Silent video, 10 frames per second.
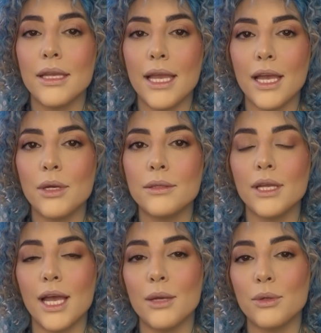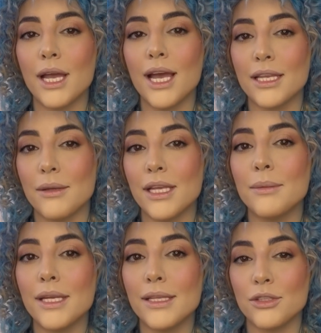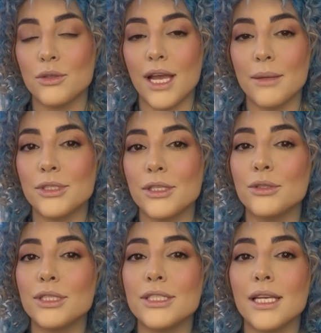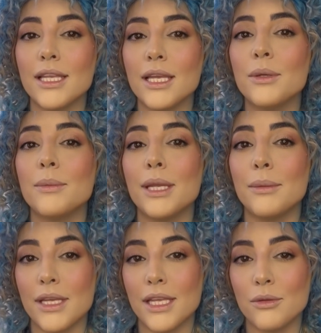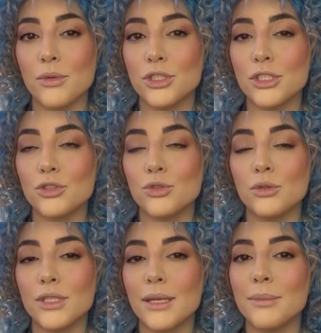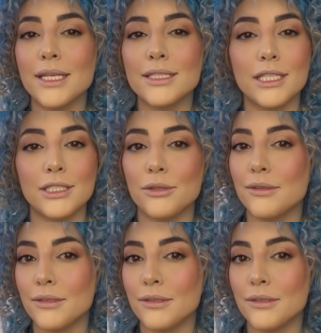However, I would highly recommend that you absolutely start out with Maybelline, which is truly amazing.